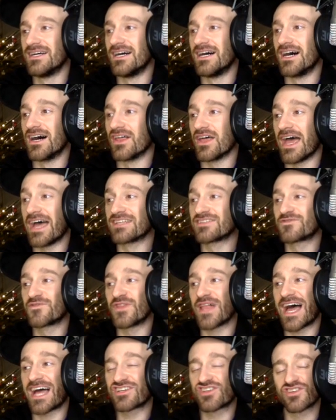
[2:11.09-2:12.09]
As
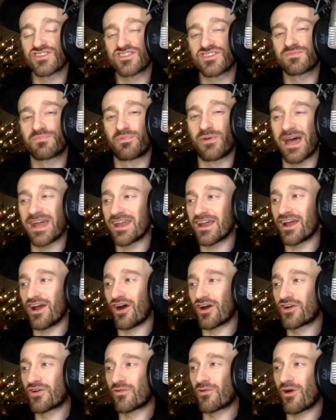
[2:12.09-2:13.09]
Flash spread
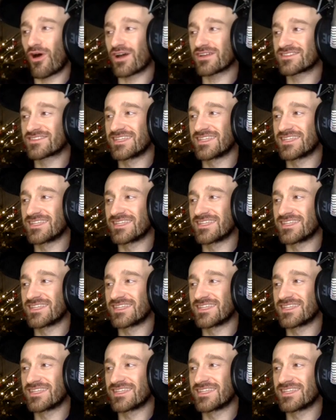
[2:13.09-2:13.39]
across